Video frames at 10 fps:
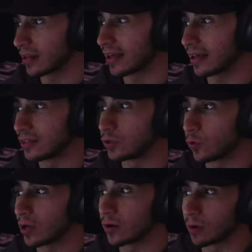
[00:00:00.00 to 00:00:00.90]
Like, it
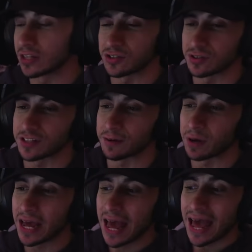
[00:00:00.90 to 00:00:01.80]
really, really suits them.